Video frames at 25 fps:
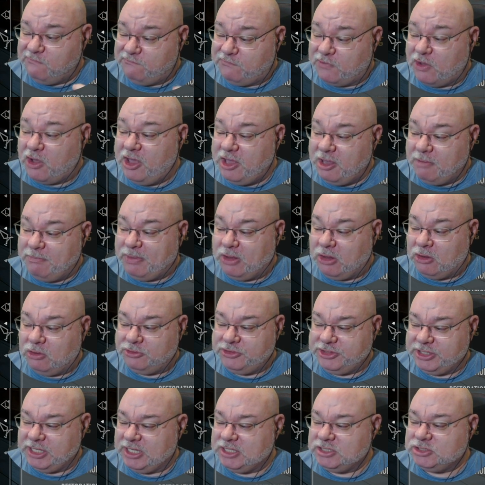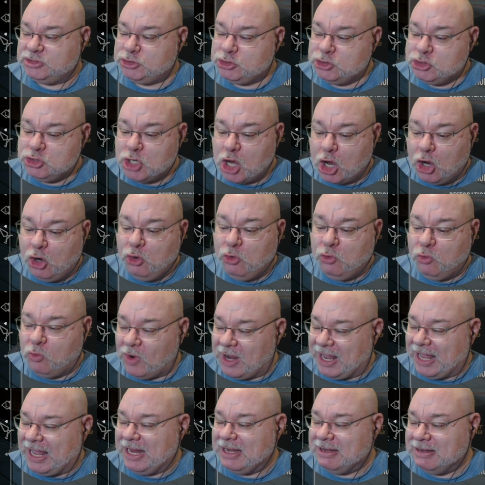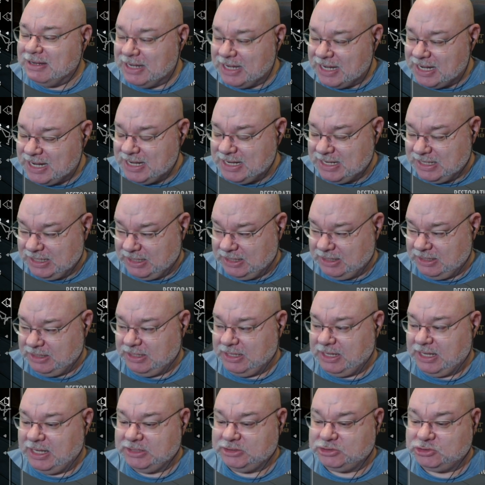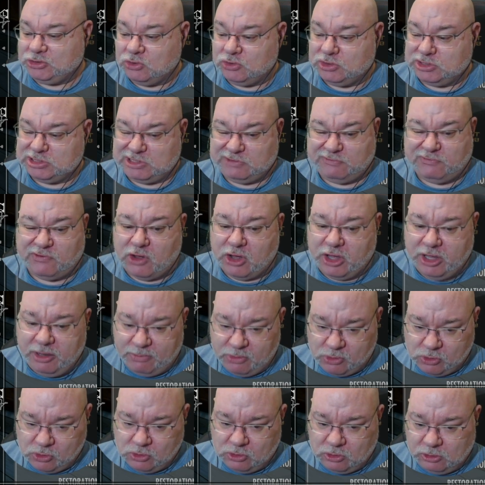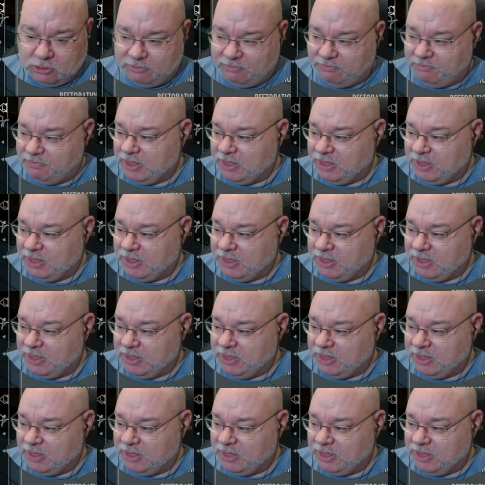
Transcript: Firebolt is nowhere near as good as Fireball.